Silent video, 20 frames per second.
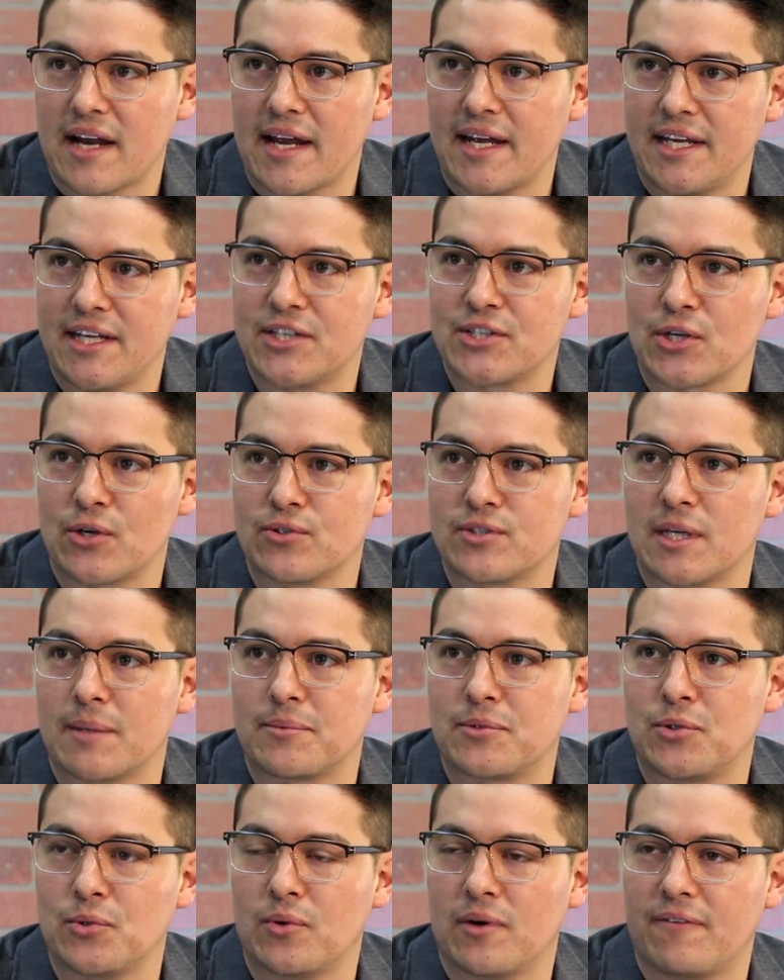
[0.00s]
night he shows
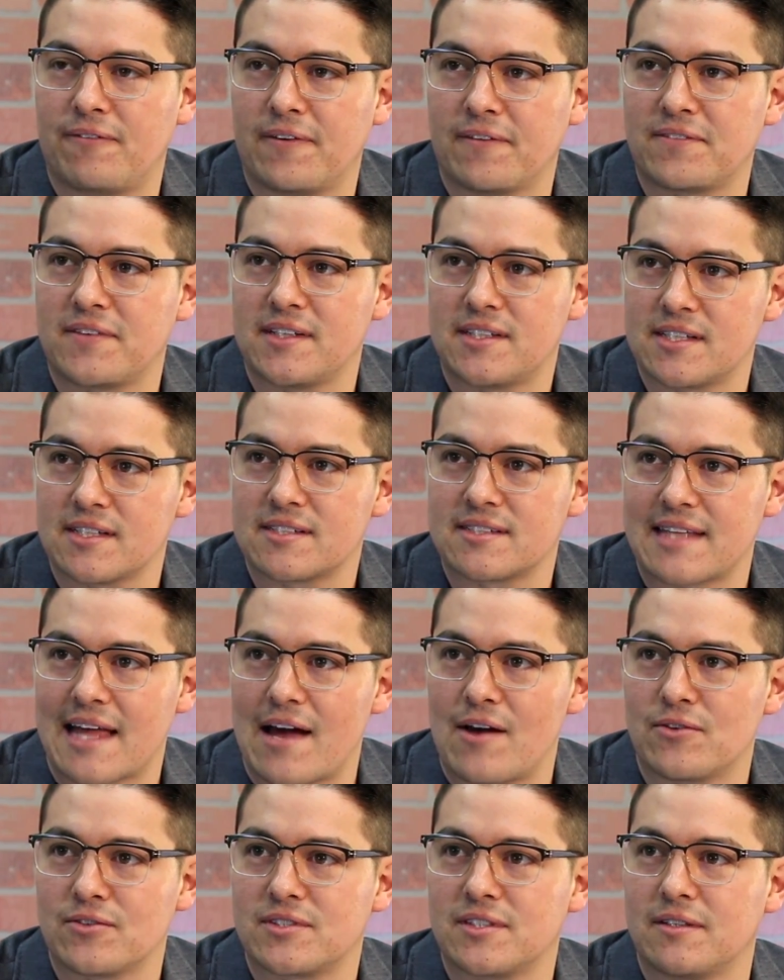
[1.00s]
up to a
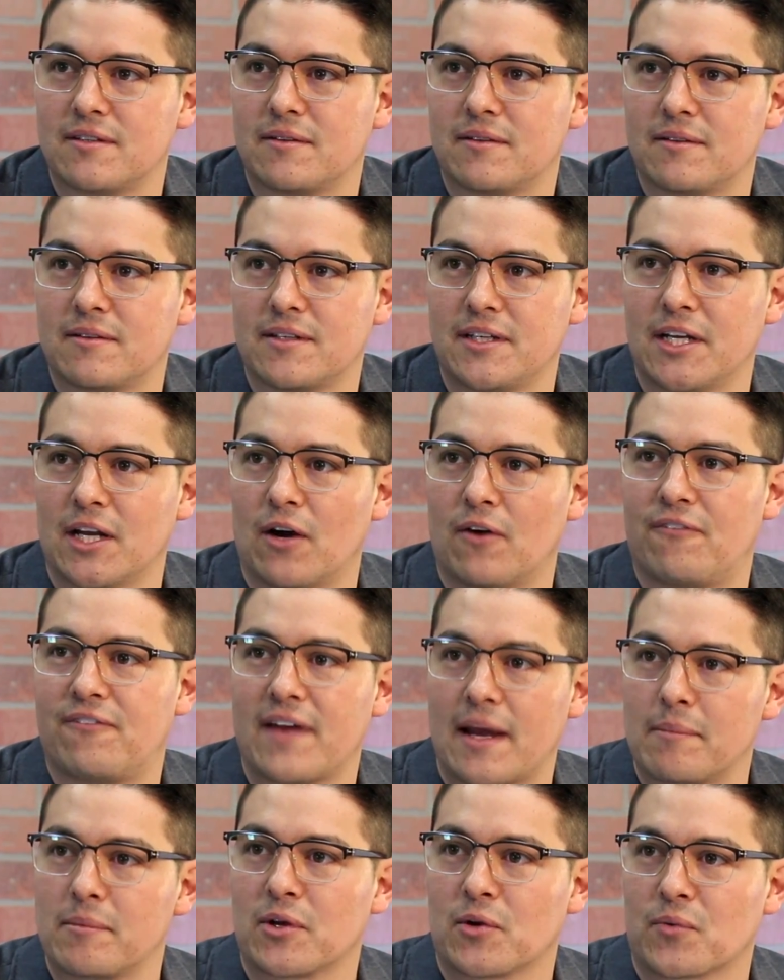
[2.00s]
56,000,
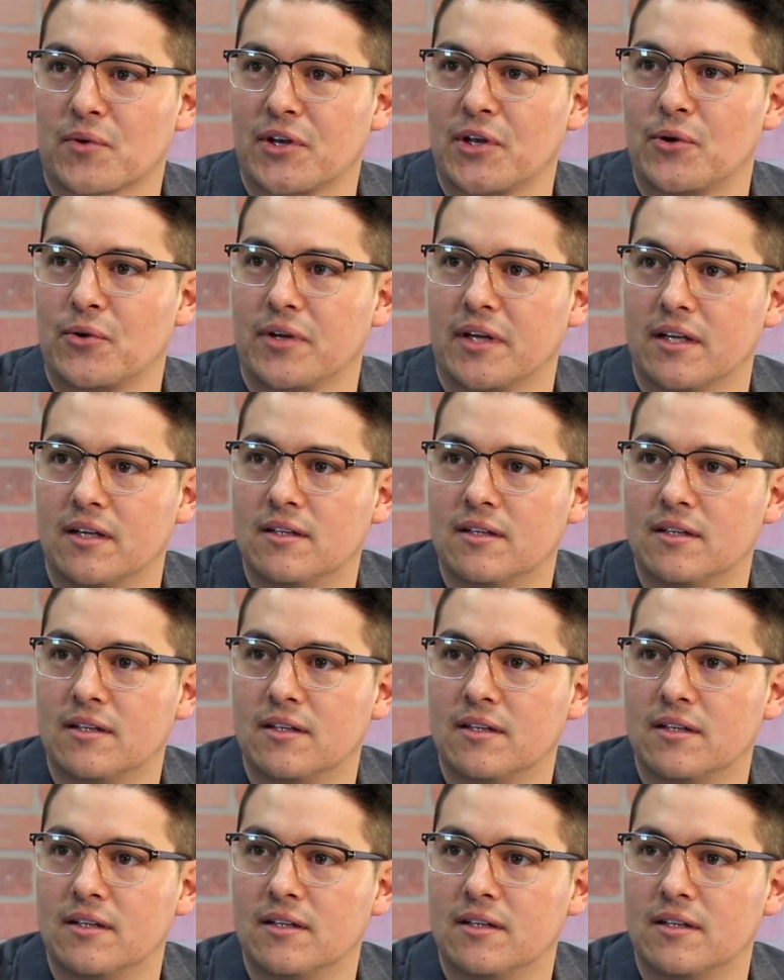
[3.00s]
family reunion.